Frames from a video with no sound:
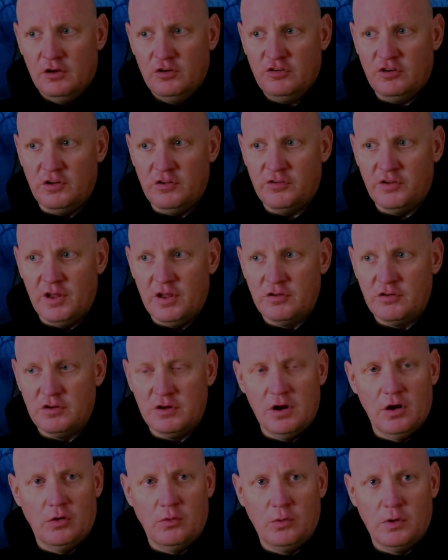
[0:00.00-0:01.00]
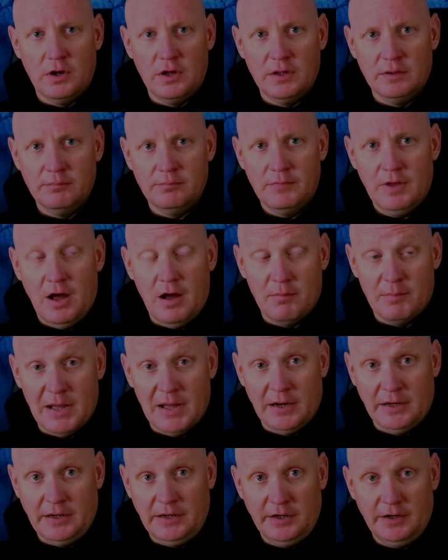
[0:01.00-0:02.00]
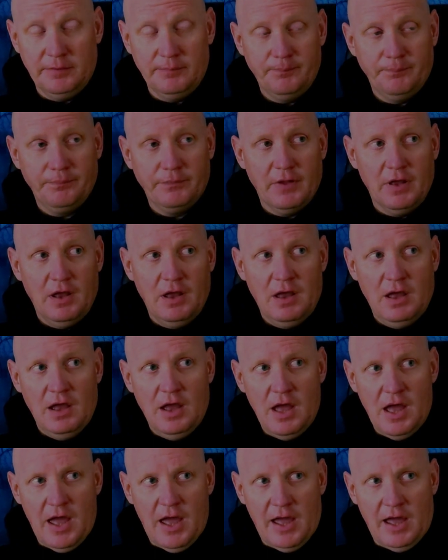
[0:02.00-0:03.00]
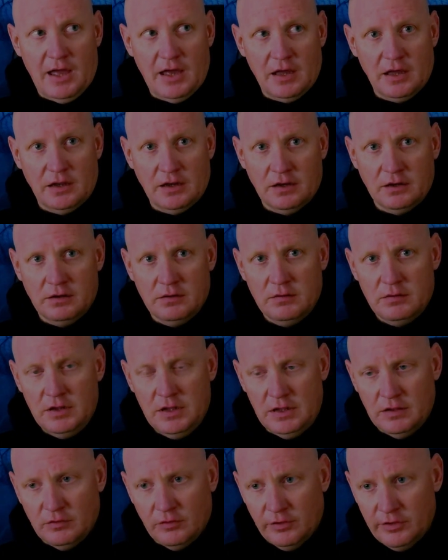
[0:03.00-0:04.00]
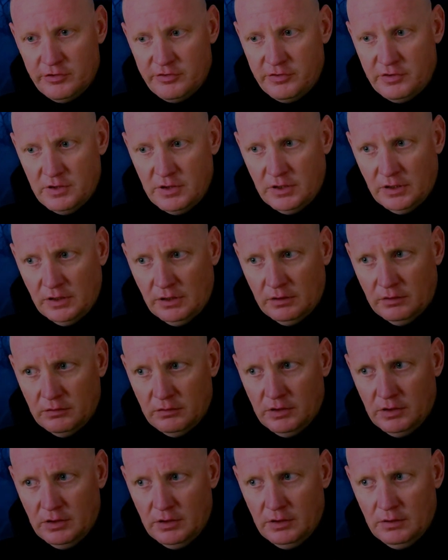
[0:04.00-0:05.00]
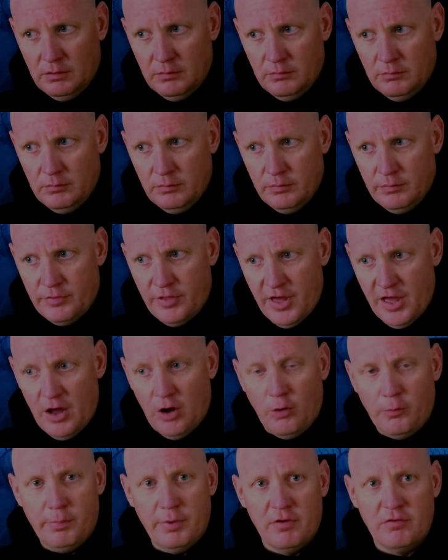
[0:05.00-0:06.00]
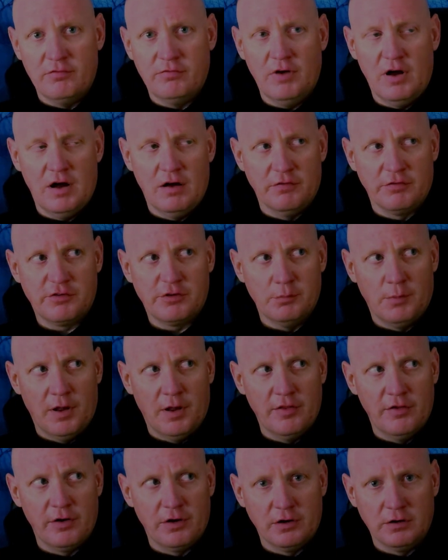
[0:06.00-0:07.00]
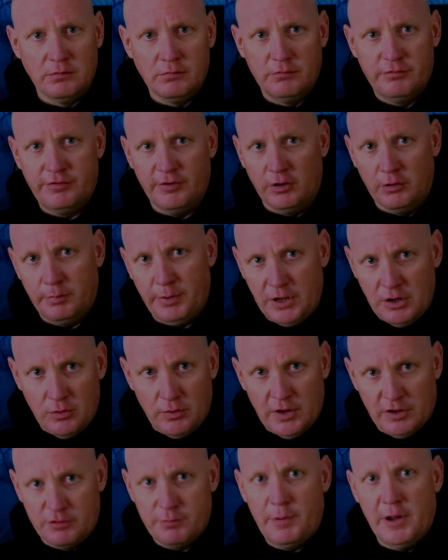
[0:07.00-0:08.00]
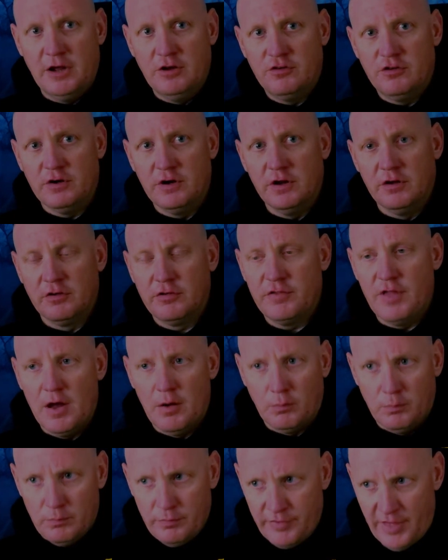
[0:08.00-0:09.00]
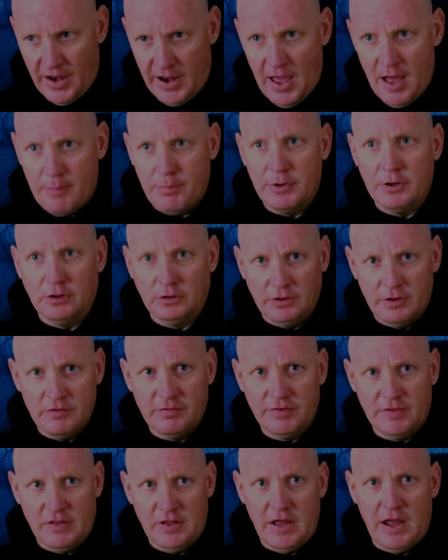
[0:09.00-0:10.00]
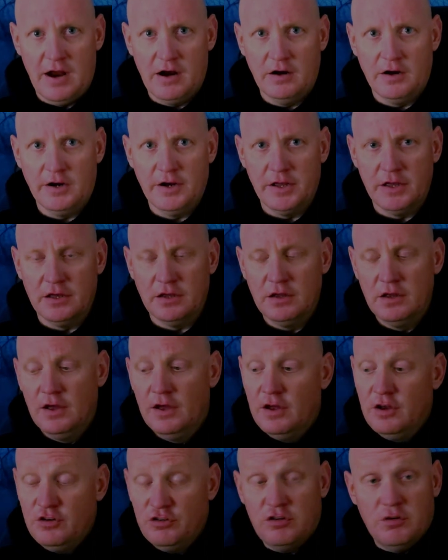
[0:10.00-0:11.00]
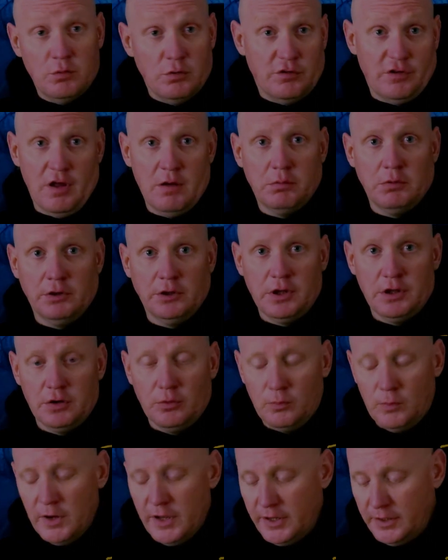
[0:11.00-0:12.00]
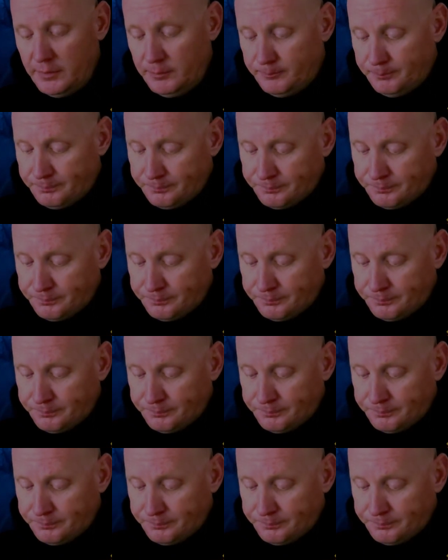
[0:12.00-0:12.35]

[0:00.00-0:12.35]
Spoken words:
She says, you know what? I'm out of here. And enlisting the help of some other Filipino expatriates that happened to live in the area, she was able to get away.